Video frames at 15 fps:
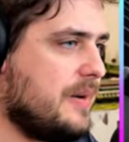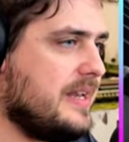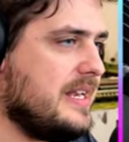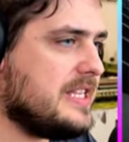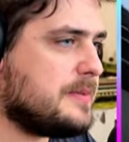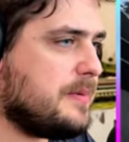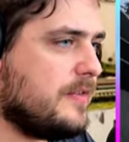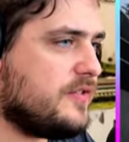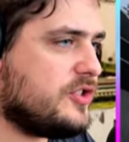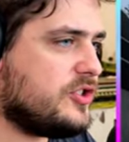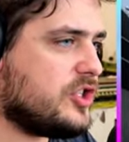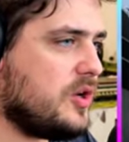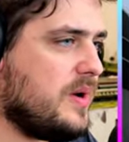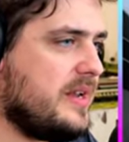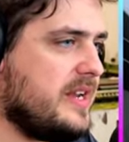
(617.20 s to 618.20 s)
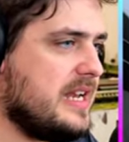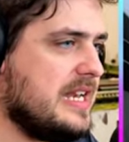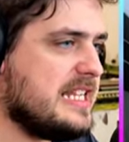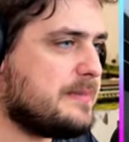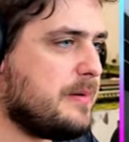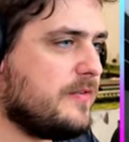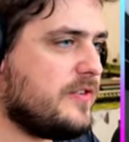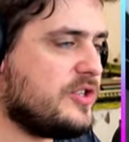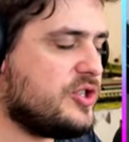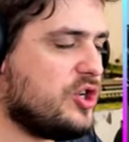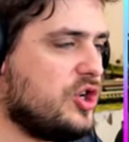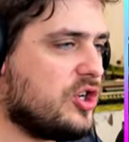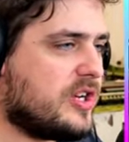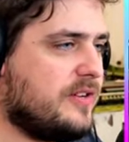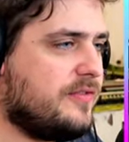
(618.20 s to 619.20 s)
Elizabeth is doing. Elizabeth is
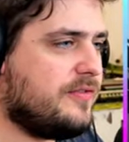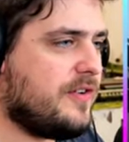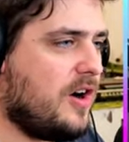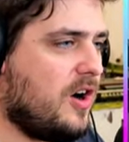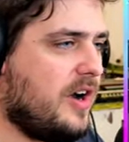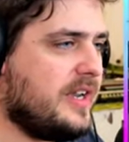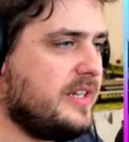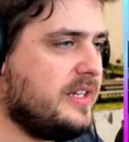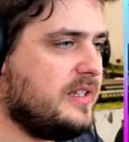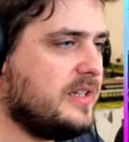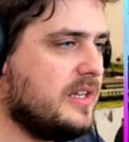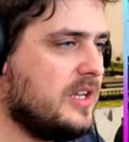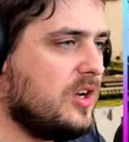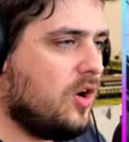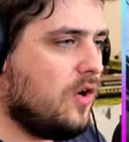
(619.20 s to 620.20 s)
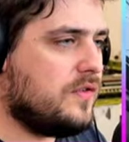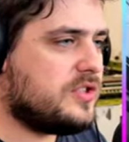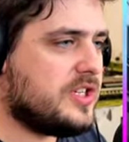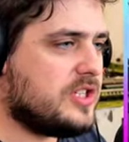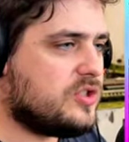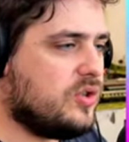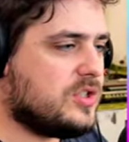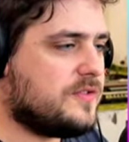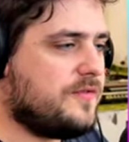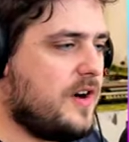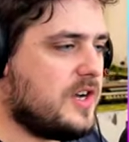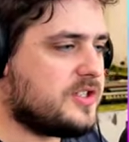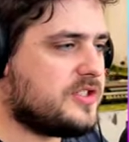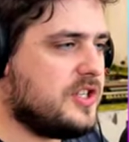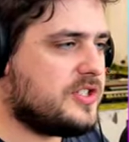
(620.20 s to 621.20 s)
looking fine. Obviously, it's not as
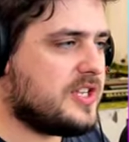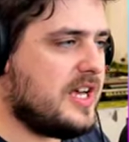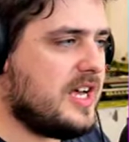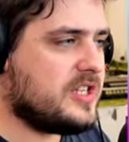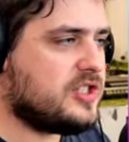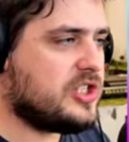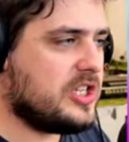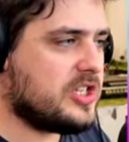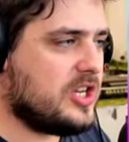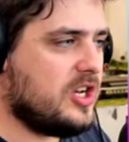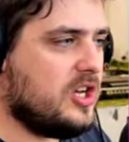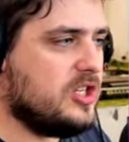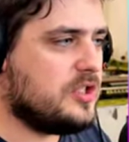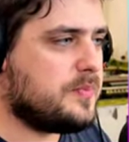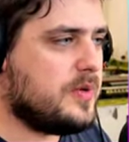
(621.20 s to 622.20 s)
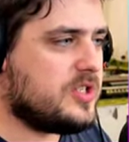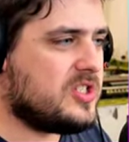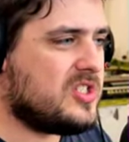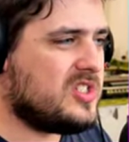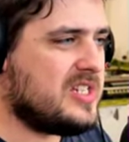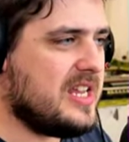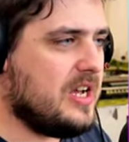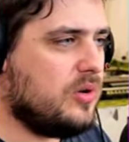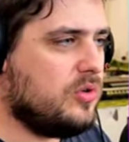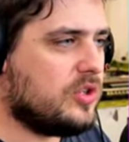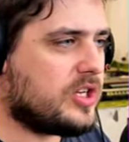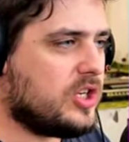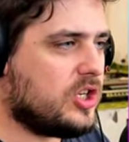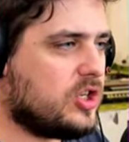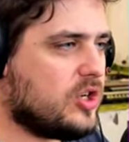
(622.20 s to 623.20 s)
fast as uh, Sutherland, but still
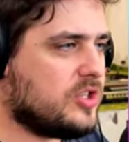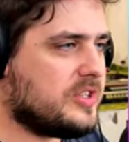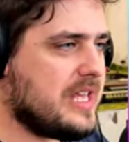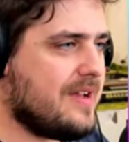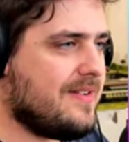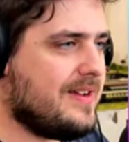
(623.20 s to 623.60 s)
looking good there,